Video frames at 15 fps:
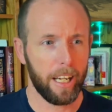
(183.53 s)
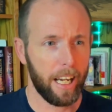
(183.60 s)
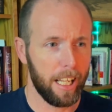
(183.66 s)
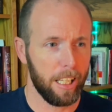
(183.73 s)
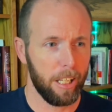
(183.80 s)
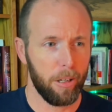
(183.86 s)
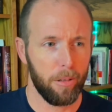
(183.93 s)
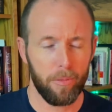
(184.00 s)
I
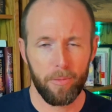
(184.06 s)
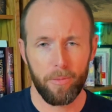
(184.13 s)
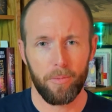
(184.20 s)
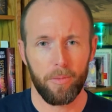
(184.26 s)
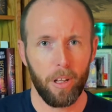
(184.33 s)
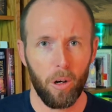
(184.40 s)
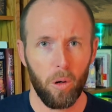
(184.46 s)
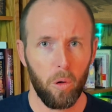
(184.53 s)
love
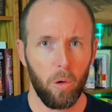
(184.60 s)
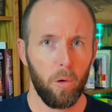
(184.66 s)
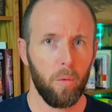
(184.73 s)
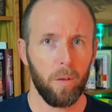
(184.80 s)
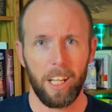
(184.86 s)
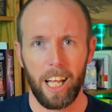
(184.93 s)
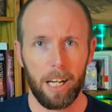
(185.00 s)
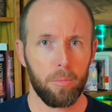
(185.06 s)
the whole
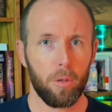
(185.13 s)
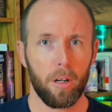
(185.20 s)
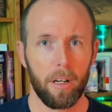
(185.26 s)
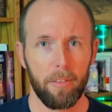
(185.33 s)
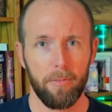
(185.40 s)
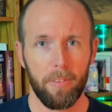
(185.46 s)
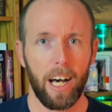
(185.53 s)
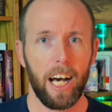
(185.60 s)

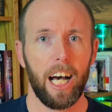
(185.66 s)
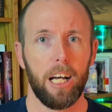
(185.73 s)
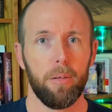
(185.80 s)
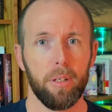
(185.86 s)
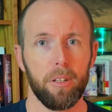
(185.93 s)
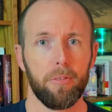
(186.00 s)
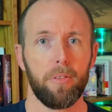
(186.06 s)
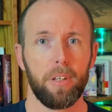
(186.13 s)
library vibe
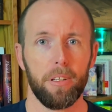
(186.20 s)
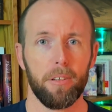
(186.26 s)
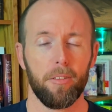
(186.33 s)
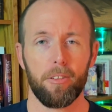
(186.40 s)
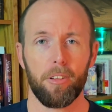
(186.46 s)
and feel.